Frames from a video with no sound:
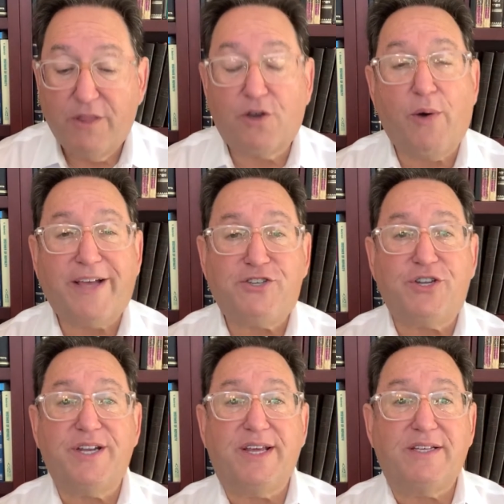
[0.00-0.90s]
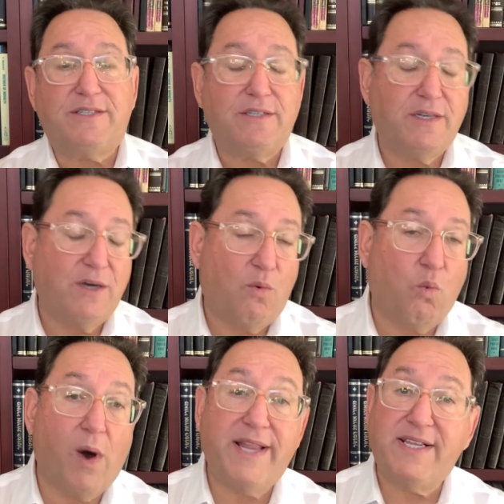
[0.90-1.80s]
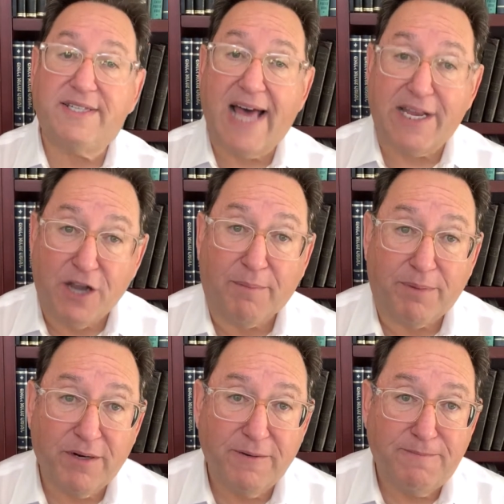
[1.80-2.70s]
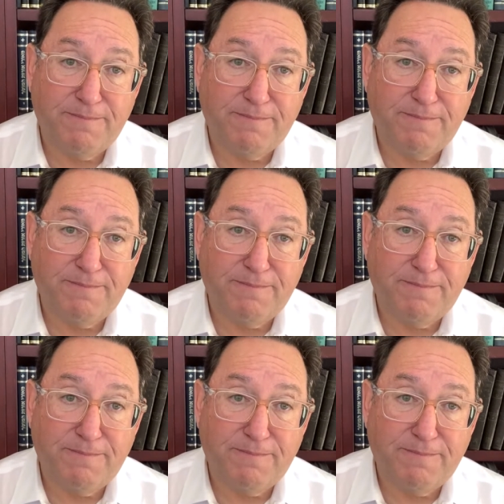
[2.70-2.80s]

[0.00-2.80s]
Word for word: The question is, what is that number?